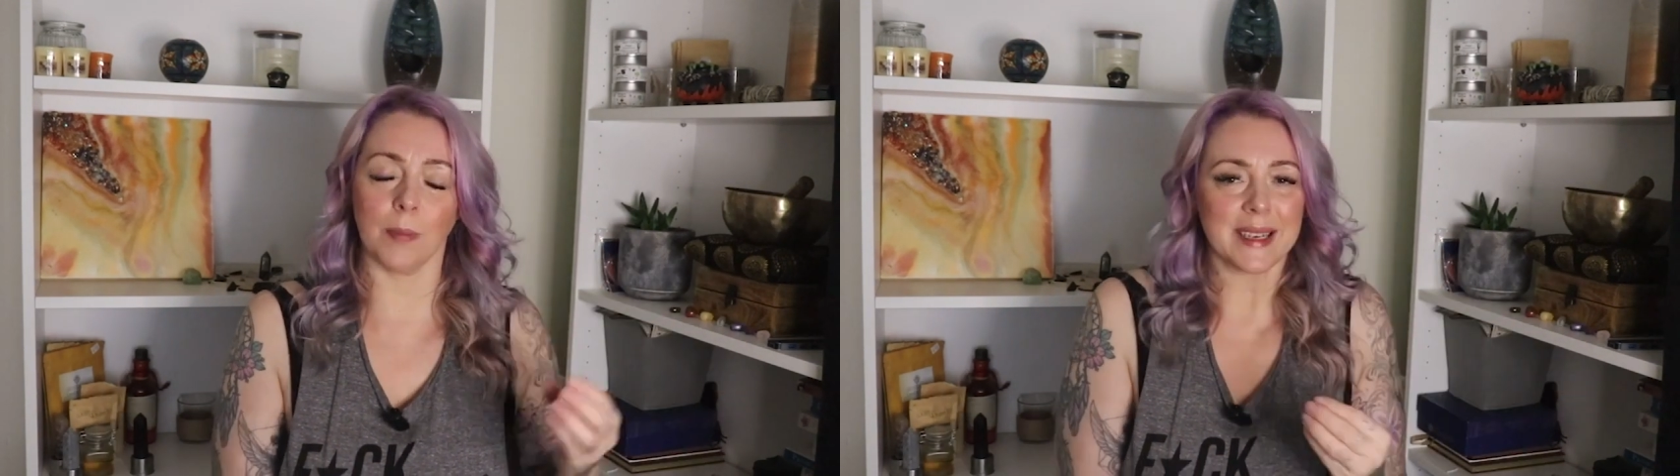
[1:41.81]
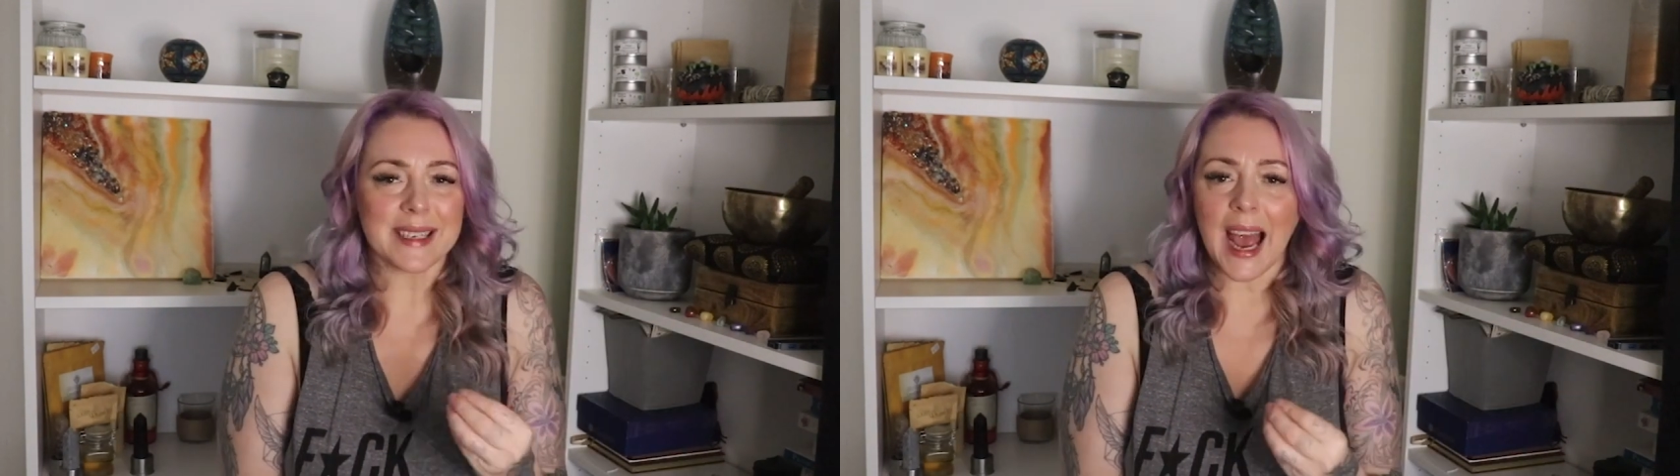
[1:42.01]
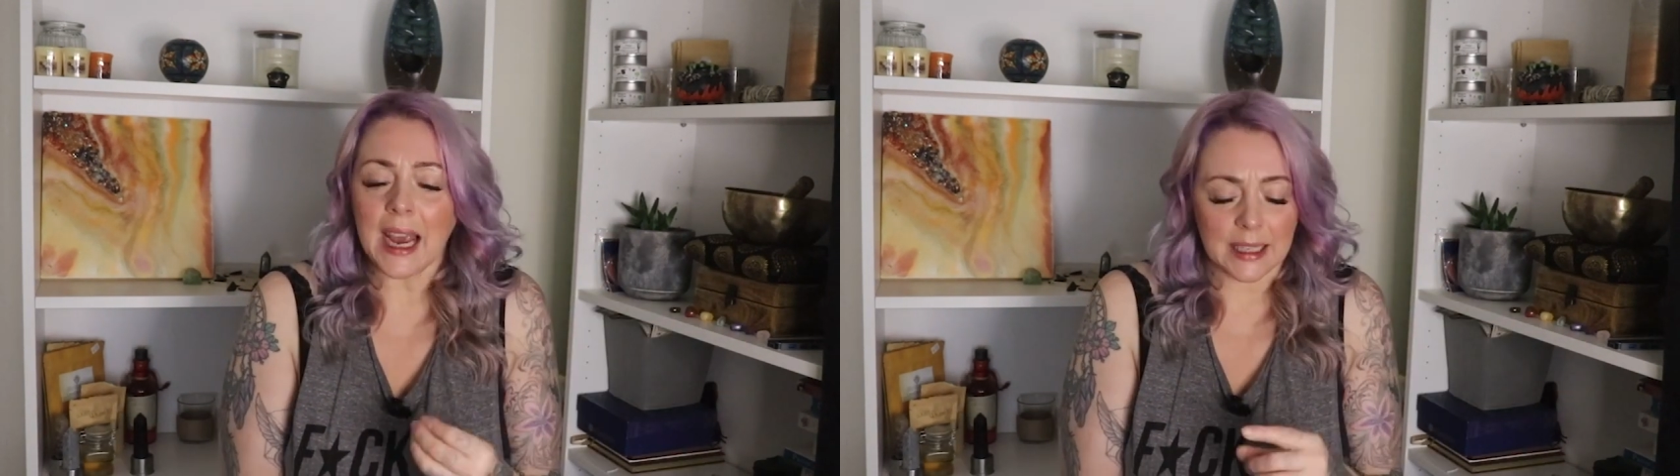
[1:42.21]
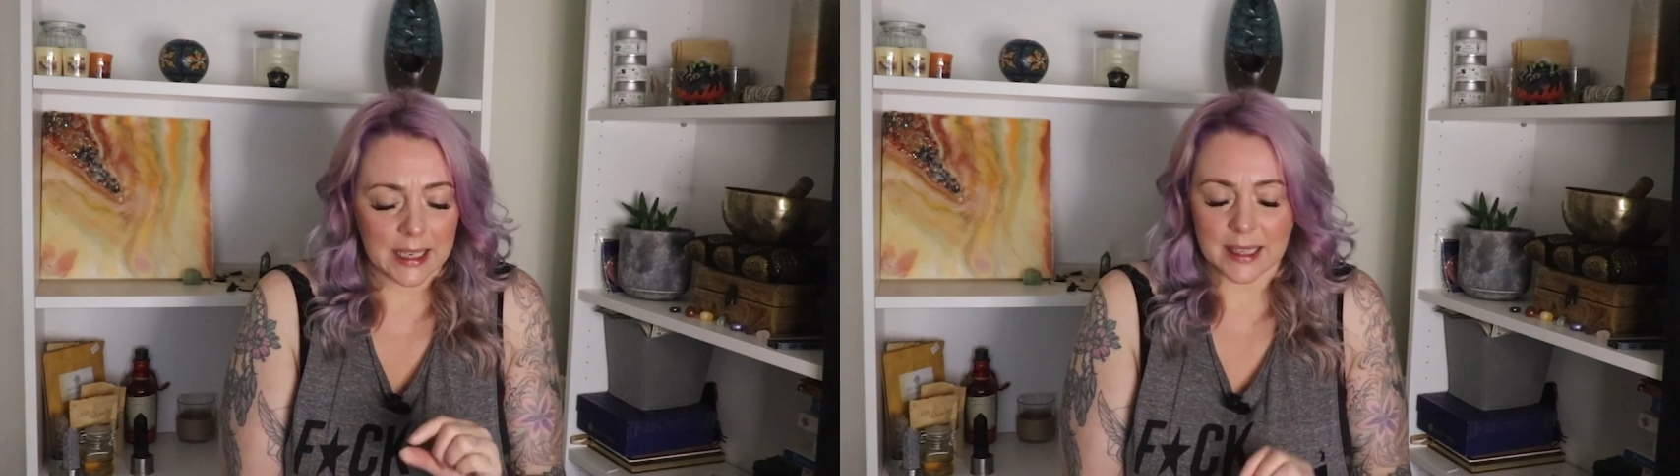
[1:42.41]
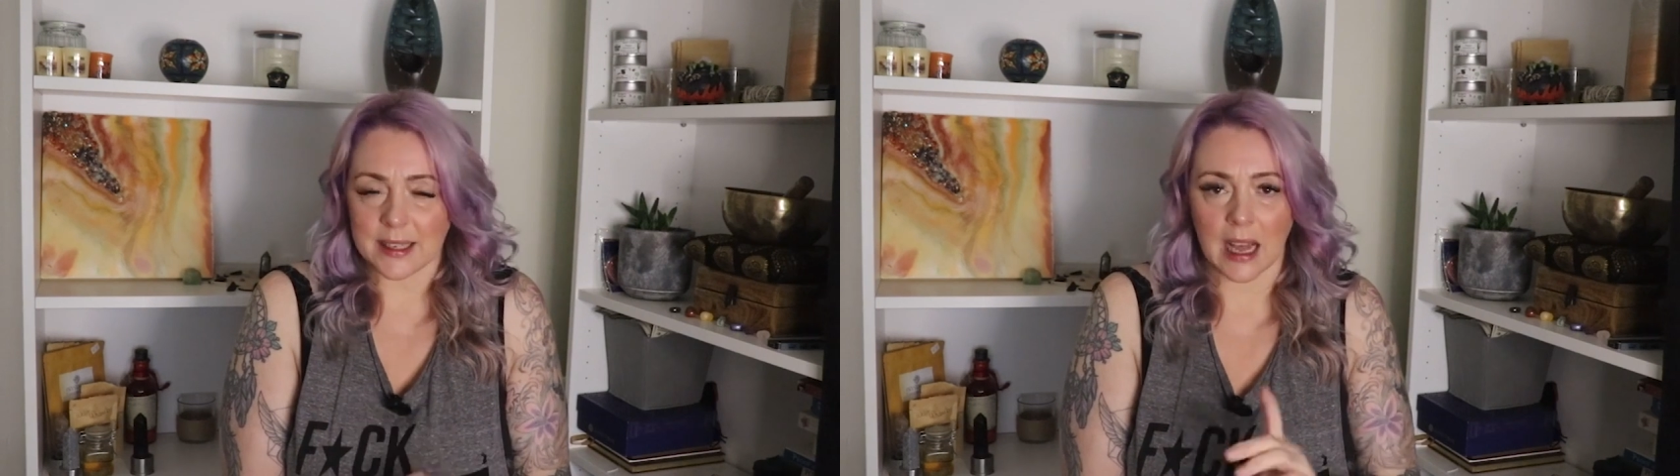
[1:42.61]
My tiny
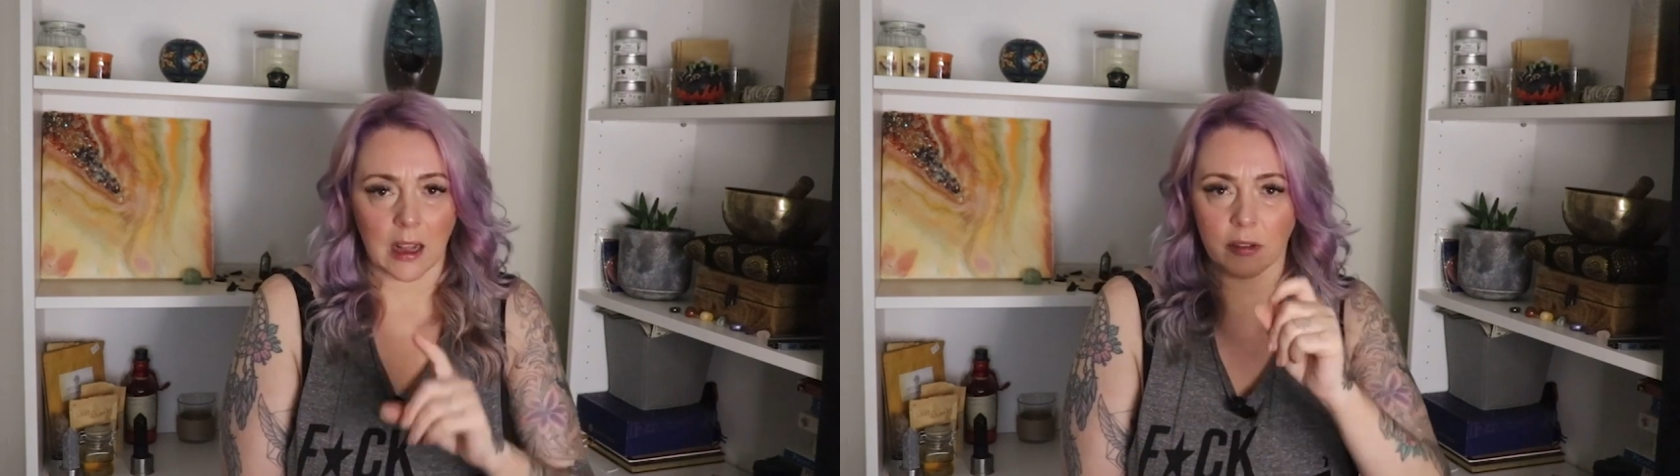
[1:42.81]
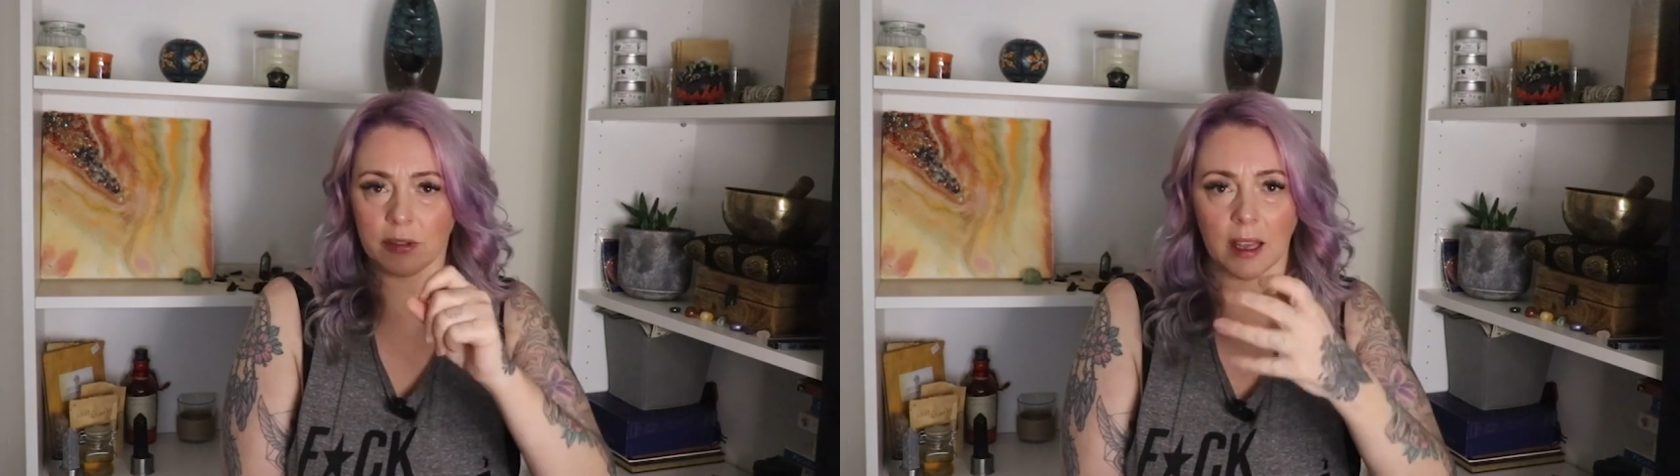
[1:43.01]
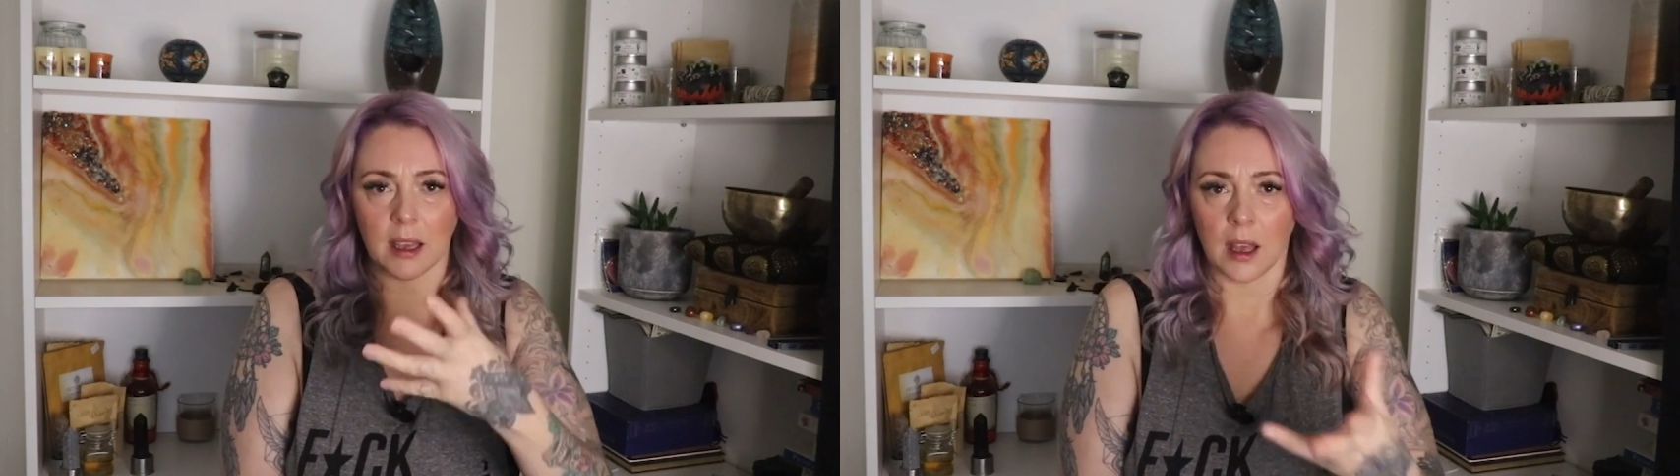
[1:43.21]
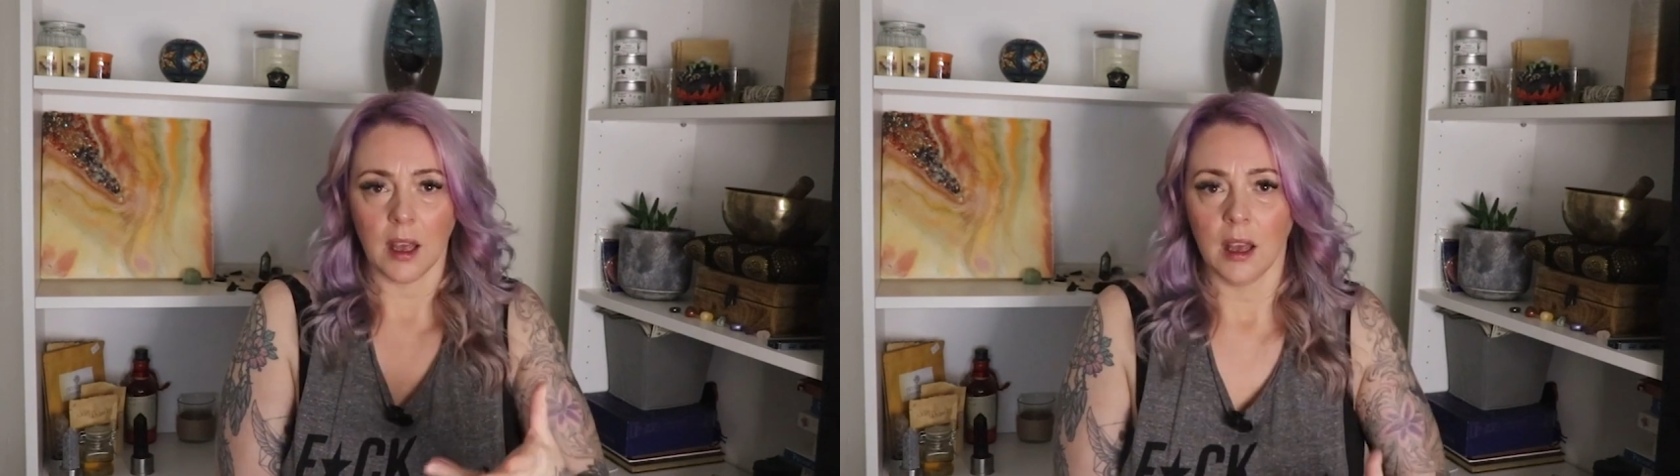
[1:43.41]
little self, like,